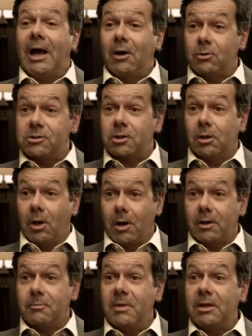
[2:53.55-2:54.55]
How does
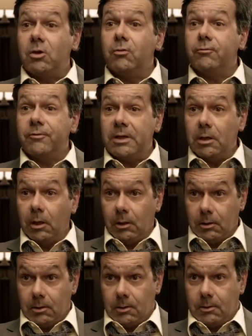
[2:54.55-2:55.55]
Clark make you feel?